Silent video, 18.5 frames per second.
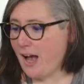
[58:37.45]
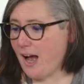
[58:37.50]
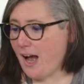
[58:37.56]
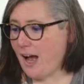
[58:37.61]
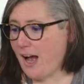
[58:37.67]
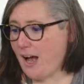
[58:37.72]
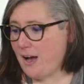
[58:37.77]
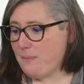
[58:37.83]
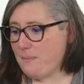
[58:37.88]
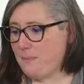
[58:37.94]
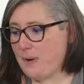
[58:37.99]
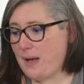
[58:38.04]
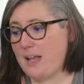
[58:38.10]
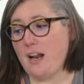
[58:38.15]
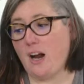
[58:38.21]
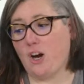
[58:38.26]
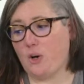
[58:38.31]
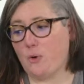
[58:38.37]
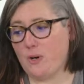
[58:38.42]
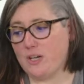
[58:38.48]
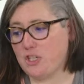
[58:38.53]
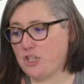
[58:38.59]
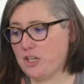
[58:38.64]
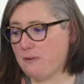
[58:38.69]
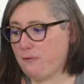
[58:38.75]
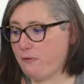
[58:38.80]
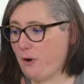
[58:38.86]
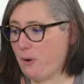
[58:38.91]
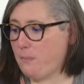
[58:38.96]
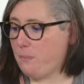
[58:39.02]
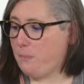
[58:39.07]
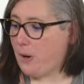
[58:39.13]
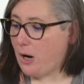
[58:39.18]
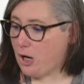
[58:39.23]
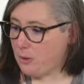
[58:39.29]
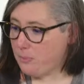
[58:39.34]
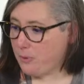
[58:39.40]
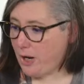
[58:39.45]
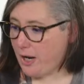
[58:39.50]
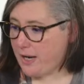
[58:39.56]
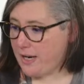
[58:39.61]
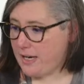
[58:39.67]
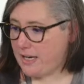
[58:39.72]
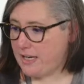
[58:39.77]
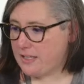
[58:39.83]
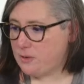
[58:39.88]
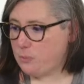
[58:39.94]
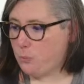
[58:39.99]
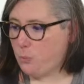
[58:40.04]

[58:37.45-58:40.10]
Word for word: Um, but our question from Barbara is,